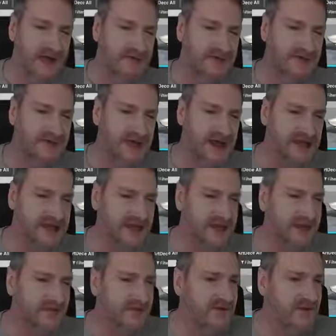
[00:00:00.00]
I have to
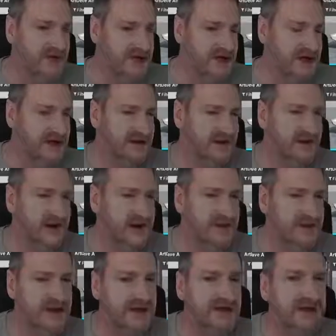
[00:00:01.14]
texture up the furniture yet, though I
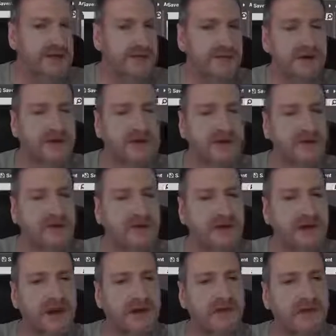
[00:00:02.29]
haven't done that. But
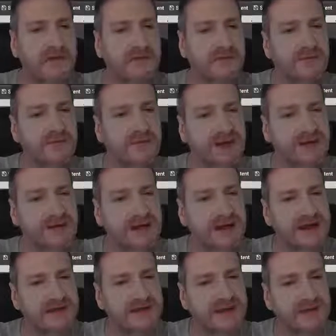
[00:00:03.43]
yeah, that's the
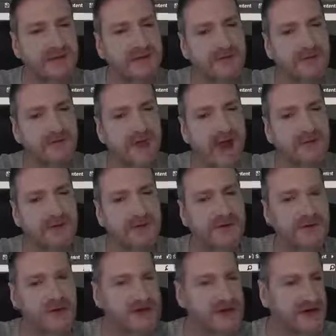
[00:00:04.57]
next step. After we
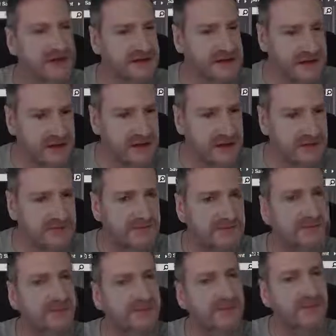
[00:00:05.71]
finish the interior,
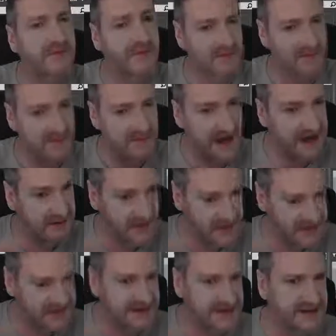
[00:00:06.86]
the main
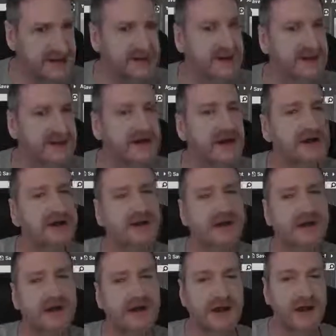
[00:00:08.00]
pieces in the interior,
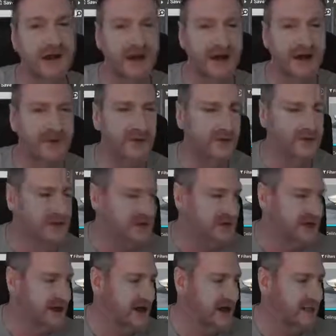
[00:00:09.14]
we'll be
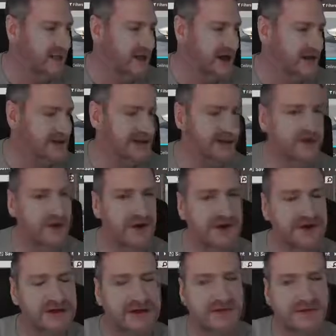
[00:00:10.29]
doing plants and
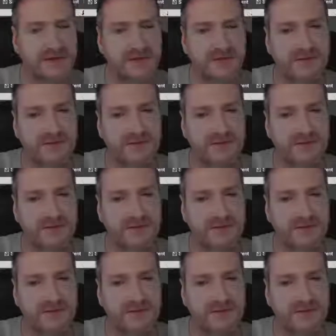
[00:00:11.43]
furniture.